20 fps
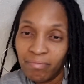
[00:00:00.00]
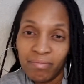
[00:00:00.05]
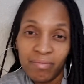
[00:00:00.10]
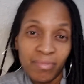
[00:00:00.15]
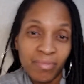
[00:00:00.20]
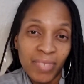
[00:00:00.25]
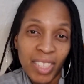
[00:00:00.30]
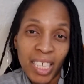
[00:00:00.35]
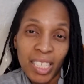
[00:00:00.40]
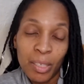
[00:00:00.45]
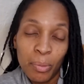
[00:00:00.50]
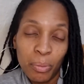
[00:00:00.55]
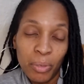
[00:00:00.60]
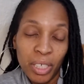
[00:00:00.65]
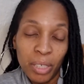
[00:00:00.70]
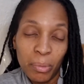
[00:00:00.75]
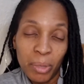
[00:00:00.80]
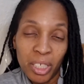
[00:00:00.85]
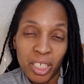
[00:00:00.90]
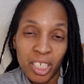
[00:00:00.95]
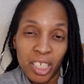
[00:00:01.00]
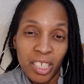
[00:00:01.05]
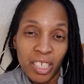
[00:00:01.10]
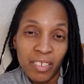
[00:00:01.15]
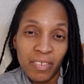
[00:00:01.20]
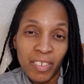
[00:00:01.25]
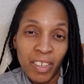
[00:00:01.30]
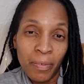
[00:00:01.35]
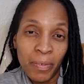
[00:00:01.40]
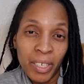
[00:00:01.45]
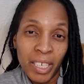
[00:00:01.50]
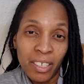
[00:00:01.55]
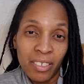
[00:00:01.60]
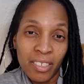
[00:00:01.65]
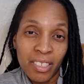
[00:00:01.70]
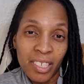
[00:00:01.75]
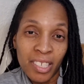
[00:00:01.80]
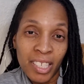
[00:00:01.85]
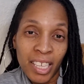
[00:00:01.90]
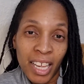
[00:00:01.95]
That's pretty much it. Nothing else
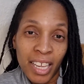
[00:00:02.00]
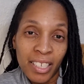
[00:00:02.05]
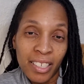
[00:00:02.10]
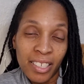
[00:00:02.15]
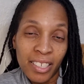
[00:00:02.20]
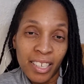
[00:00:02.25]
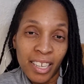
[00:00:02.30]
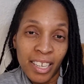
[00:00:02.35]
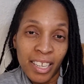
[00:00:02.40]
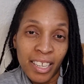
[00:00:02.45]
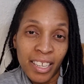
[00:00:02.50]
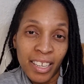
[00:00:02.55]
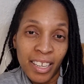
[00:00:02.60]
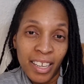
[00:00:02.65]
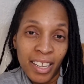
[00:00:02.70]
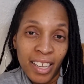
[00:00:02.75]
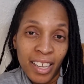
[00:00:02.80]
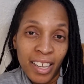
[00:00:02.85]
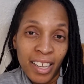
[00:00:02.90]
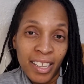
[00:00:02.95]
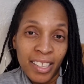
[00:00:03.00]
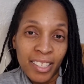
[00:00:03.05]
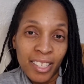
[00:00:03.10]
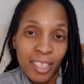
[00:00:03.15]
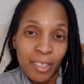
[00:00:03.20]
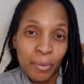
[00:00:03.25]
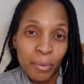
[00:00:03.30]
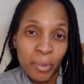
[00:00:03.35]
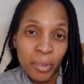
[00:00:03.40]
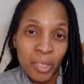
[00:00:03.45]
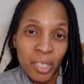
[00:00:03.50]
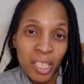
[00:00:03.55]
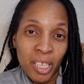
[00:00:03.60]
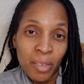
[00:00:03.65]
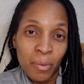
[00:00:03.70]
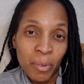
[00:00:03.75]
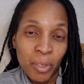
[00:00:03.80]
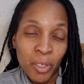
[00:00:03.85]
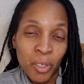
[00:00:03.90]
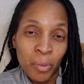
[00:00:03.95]
to say today. So we'll see
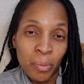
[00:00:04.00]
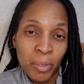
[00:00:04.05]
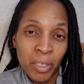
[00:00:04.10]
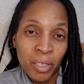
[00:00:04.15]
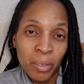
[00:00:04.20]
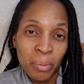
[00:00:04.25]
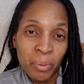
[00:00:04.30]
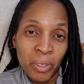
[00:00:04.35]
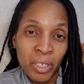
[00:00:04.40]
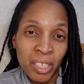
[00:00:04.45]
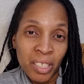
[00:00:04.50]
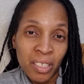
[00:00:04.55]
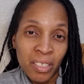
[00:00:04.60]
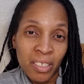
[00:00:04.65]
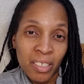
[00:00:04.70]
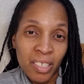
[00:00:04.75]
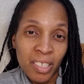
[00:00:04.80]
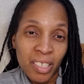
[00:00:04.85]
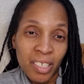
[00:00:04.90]
what tomorrow brings.